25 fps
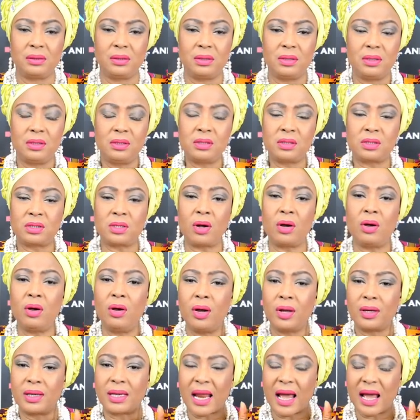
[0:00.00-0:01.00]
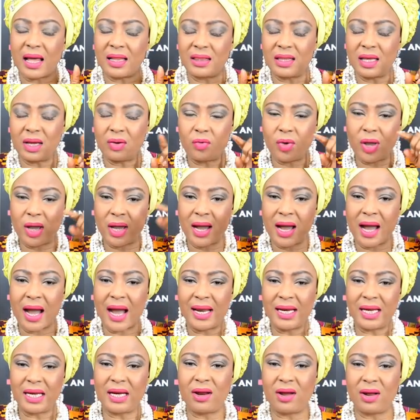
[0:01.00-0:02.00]
And so that thing we're
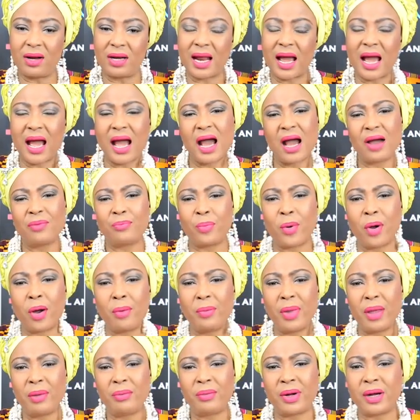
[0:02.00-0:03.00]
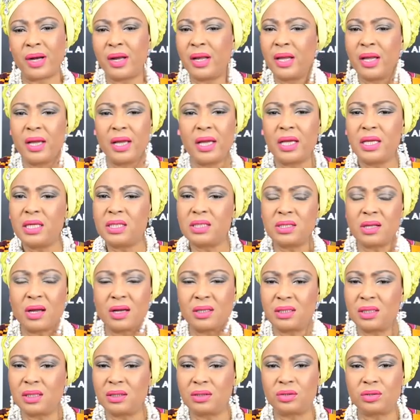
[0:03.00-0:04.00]
hiding under her poor memory is
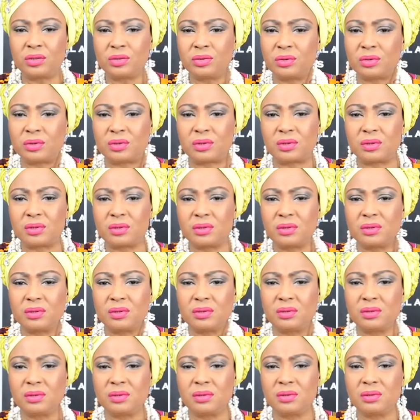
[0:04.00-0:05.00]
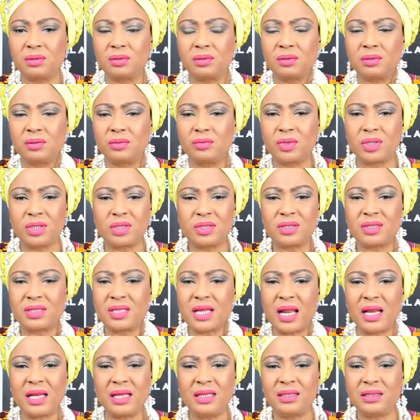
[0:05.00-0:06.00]
not a truth. We're just
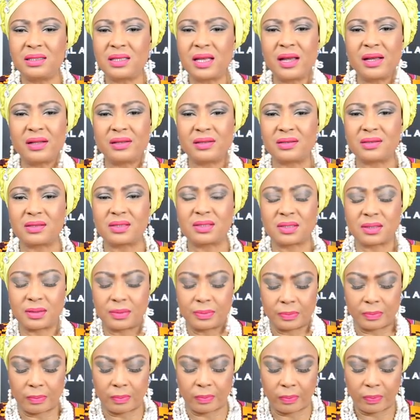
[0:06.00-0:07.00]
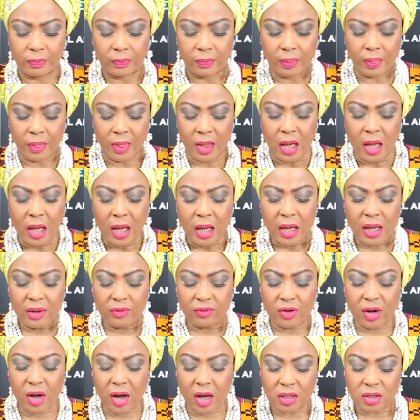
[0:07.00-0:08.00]
telling tales. If
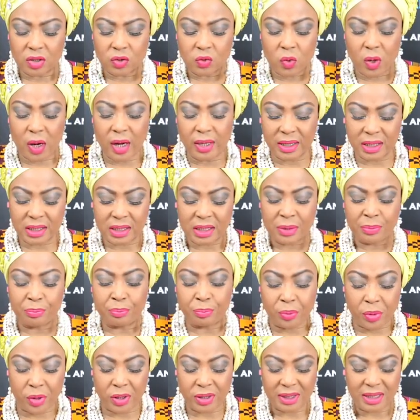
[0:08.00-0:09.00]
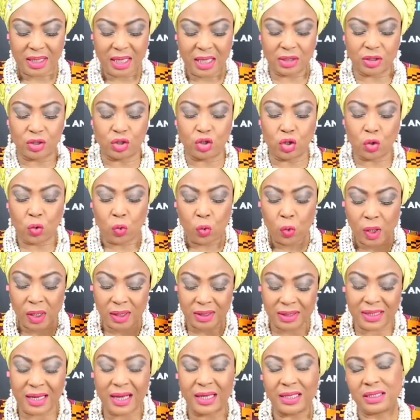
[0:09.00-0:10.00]
God's word is important, you will
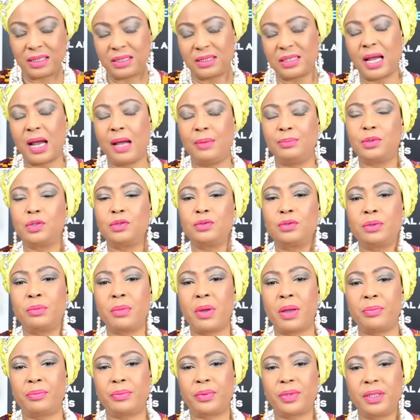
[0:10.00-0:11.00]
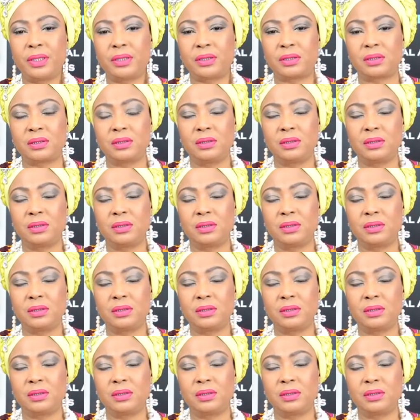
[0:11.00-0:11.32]
take the time to remember it.